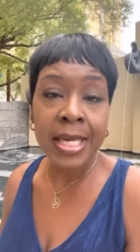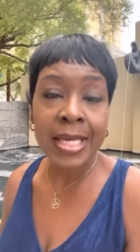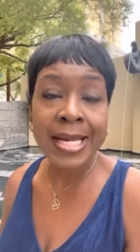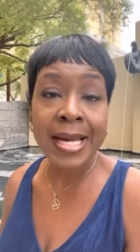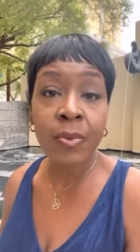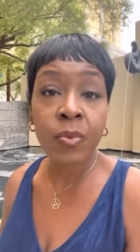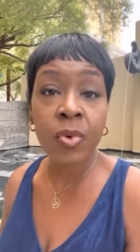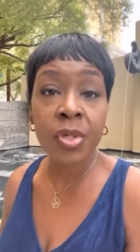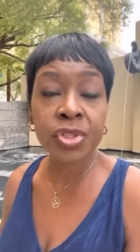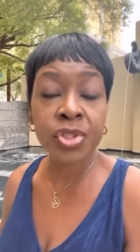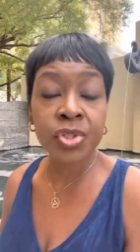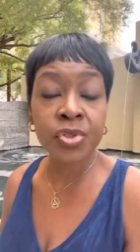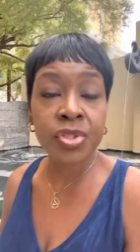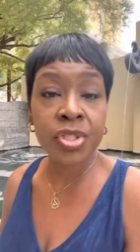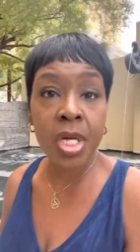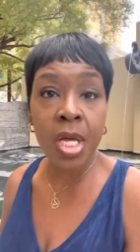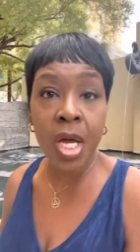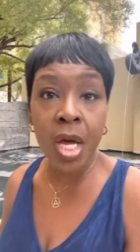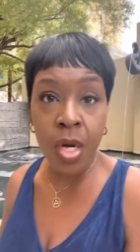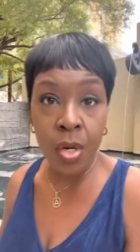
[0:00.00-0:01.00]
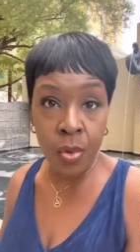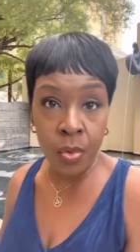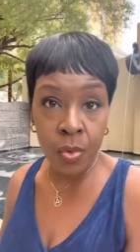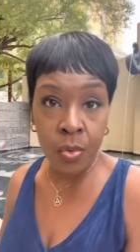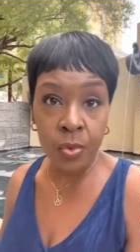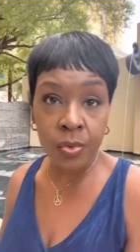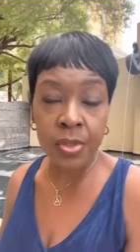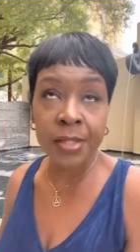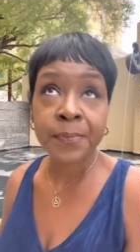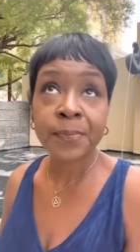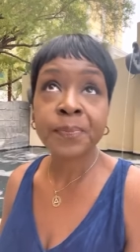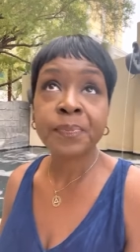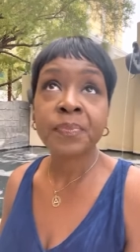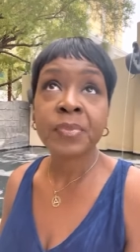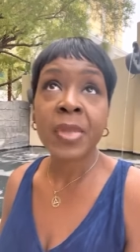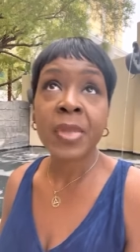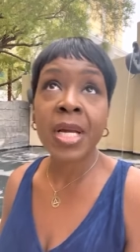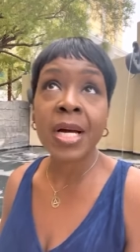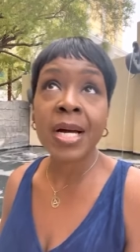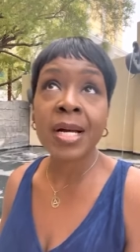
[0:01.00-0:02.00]
and I want you to own
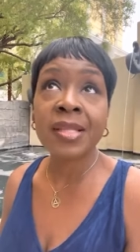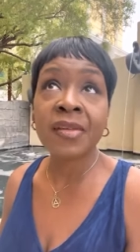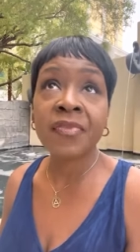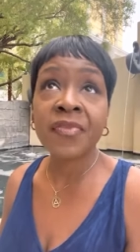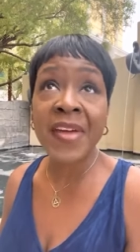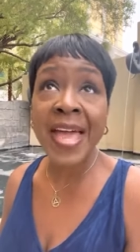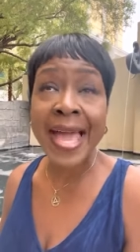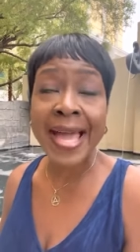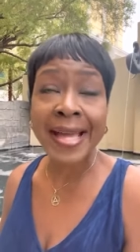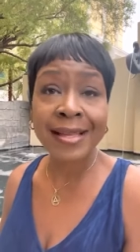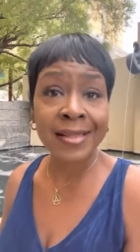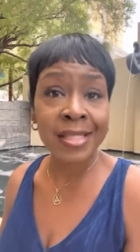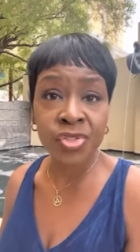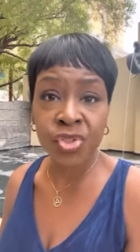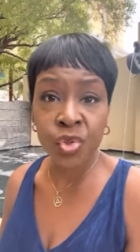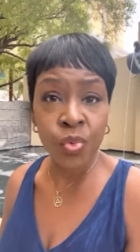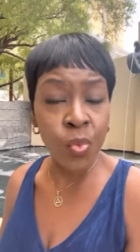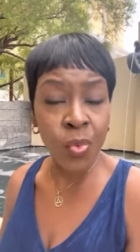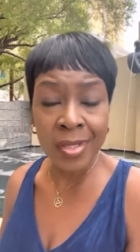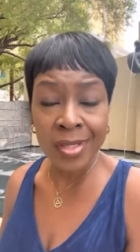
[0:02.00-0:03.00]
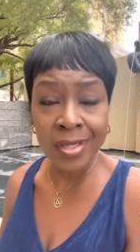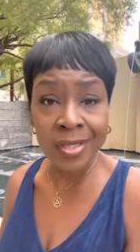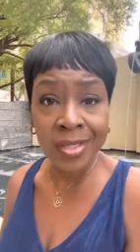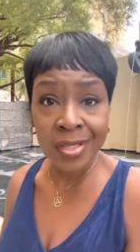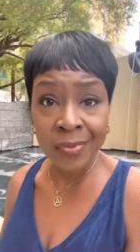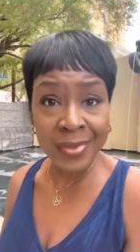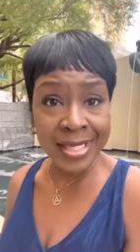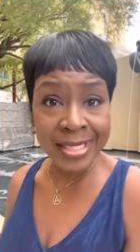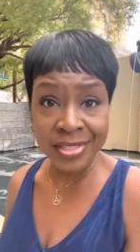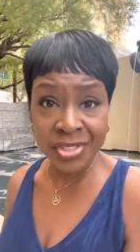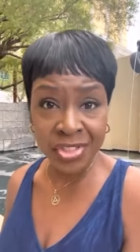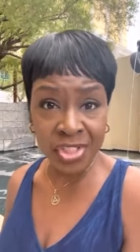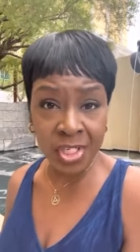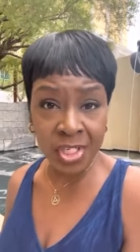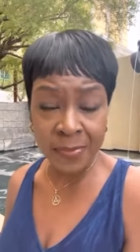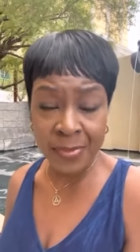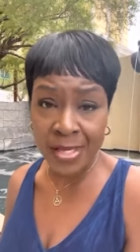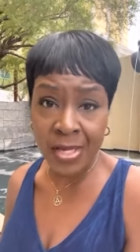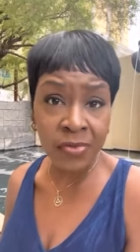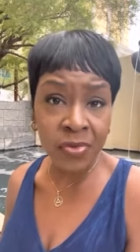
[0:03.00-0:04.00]
the fact that you want a good
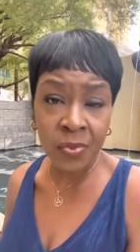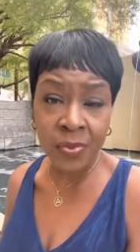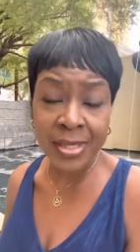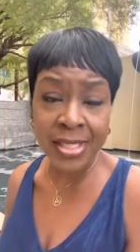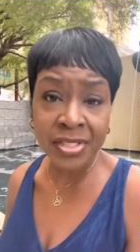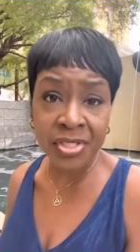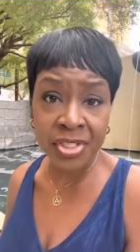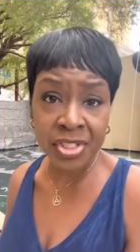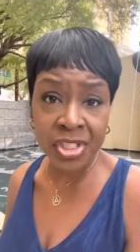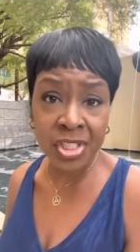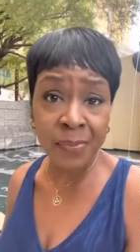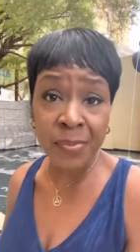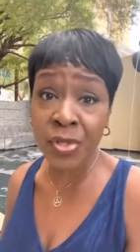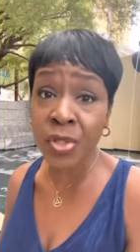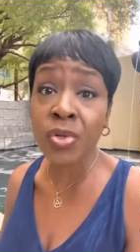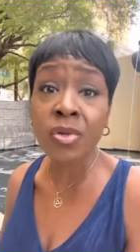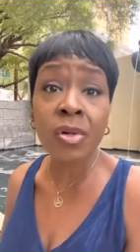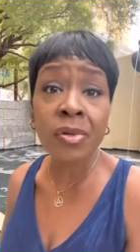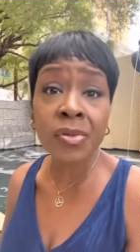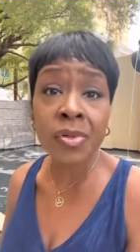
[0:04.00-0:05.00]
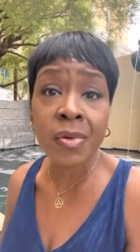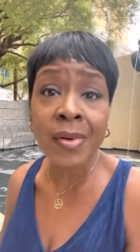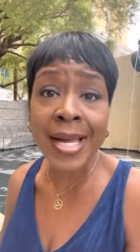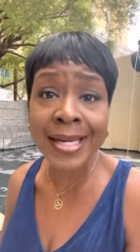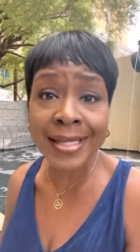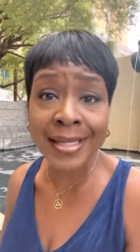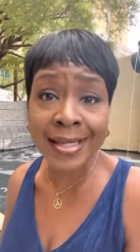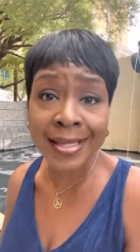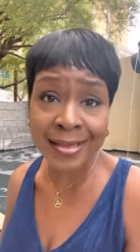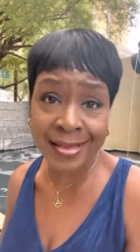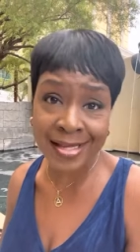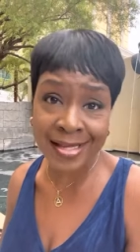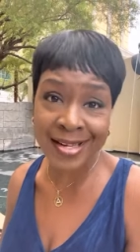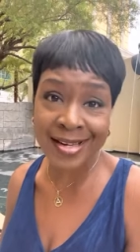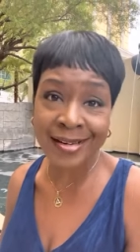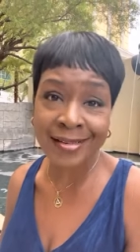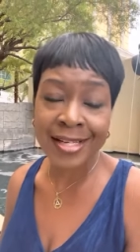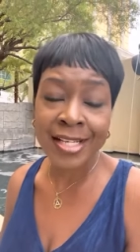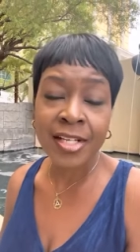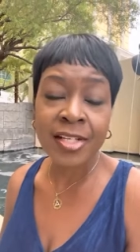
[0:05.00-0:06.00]
relationship, a healthy relationship, and you don't know how to get
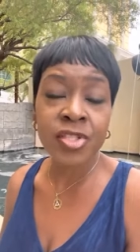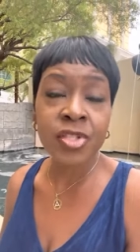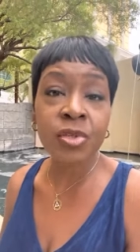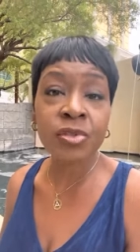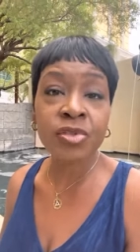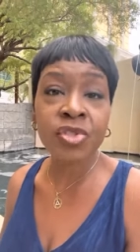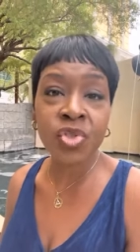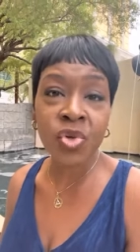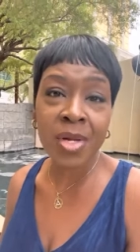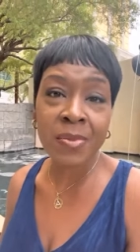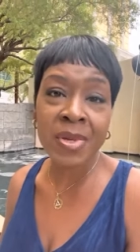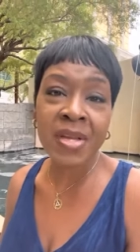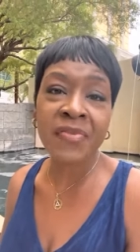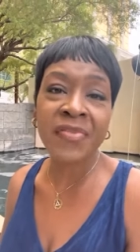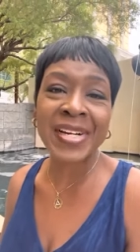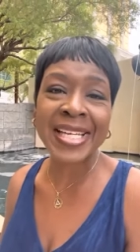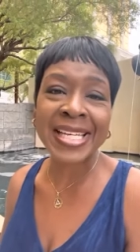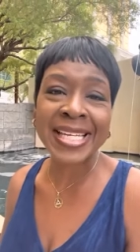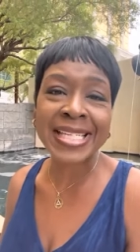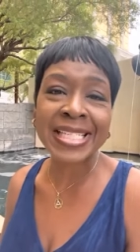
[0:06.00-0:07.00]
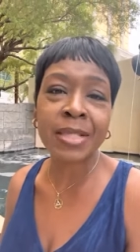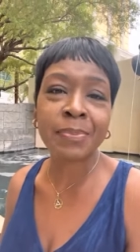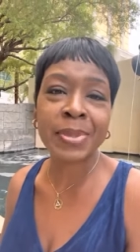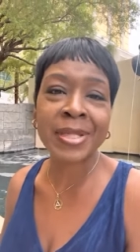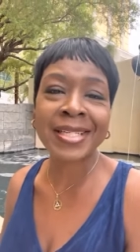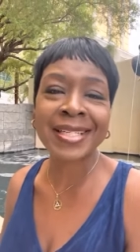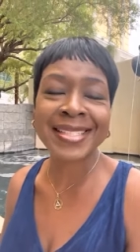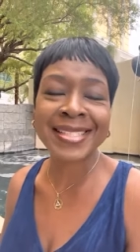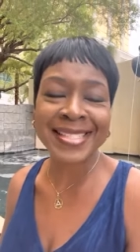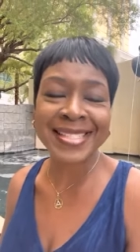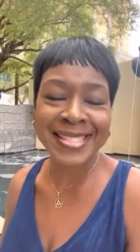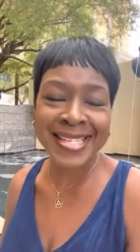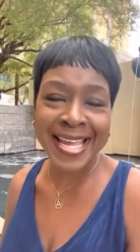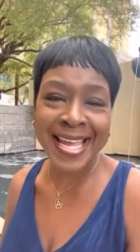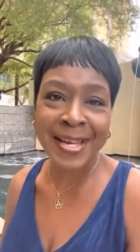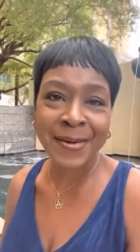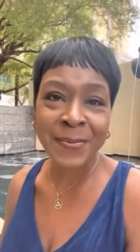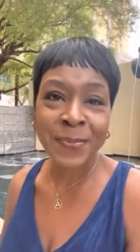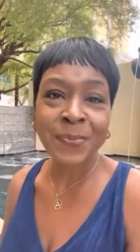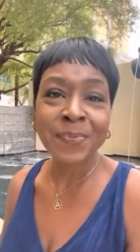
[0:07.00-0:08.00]
there. So join me for Independence
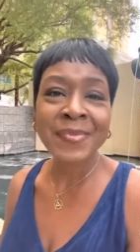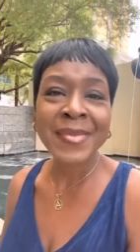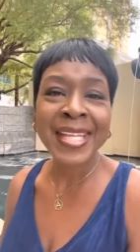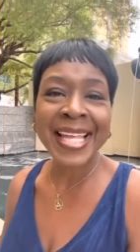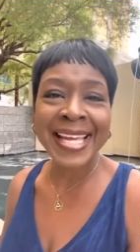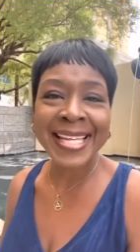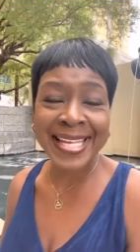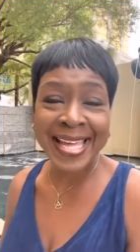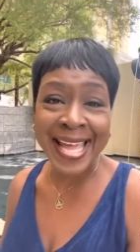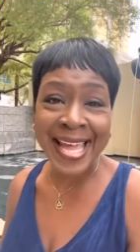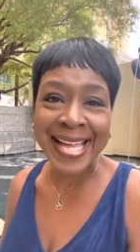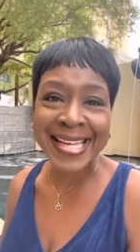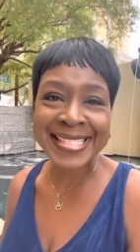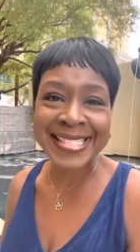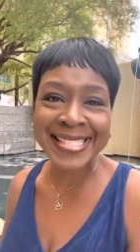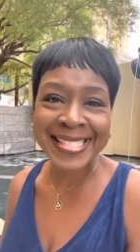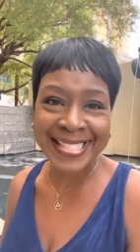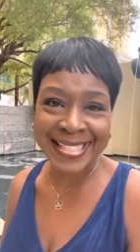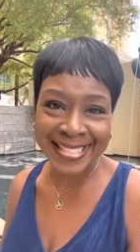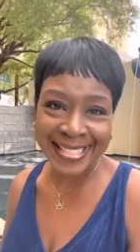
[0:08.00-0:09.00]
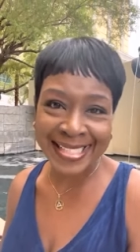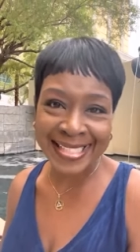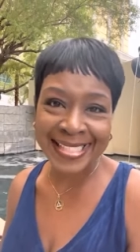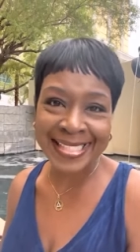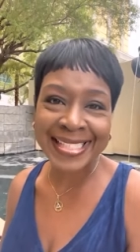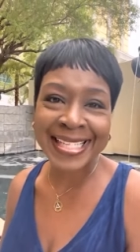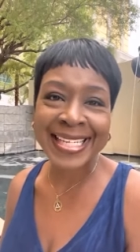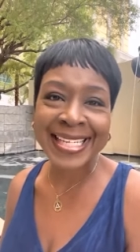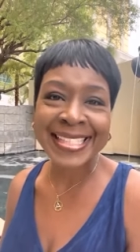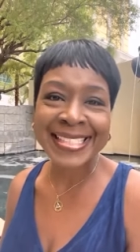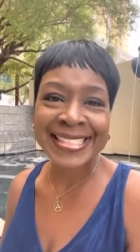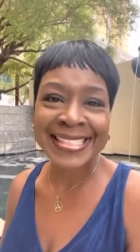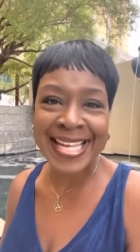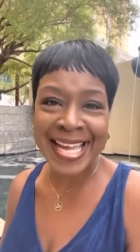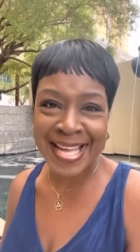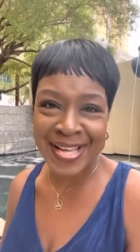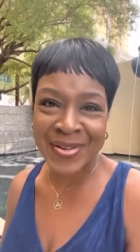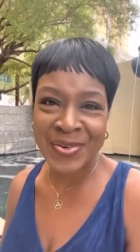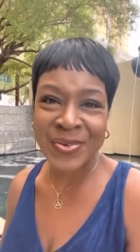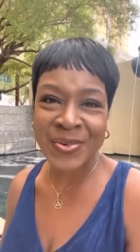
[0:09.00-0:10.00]
Day at
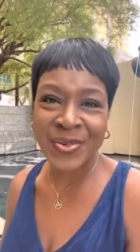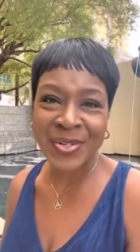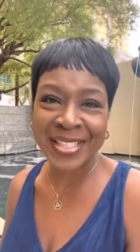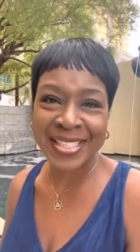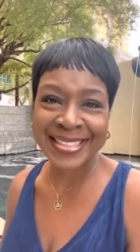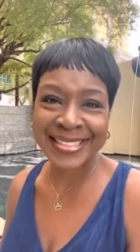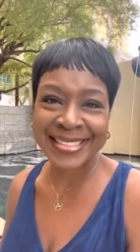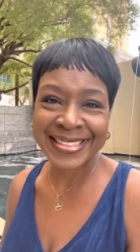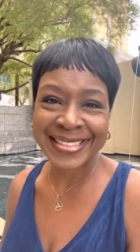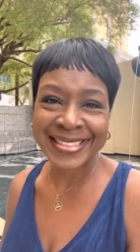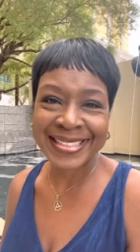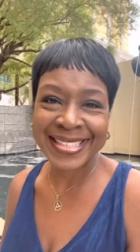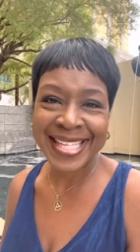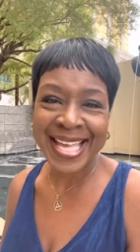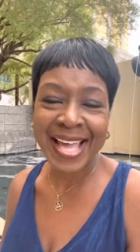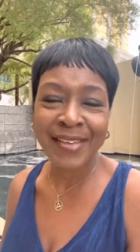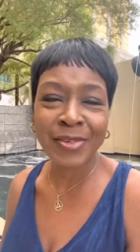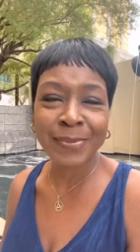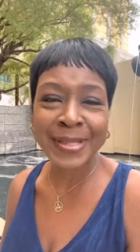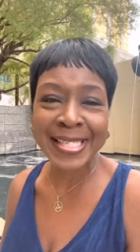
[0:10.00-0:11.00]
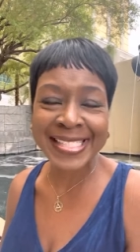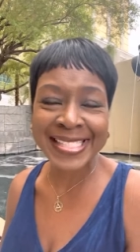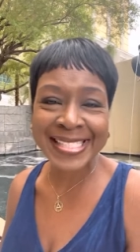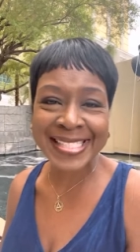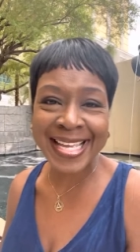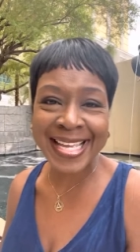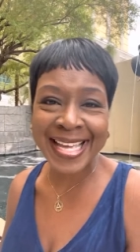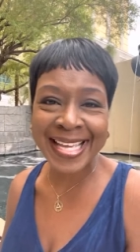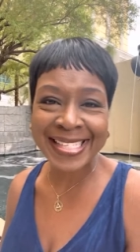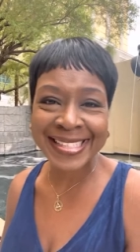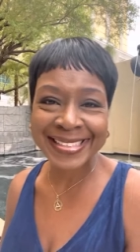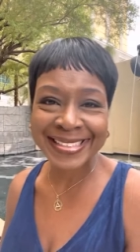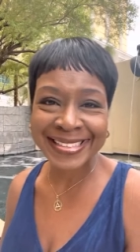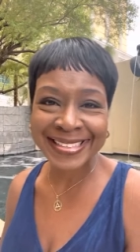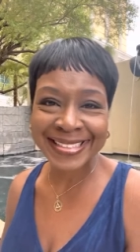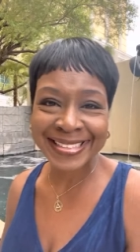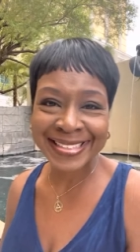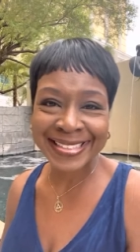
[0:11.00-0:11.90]
AskLynn.org. Have a blessed day.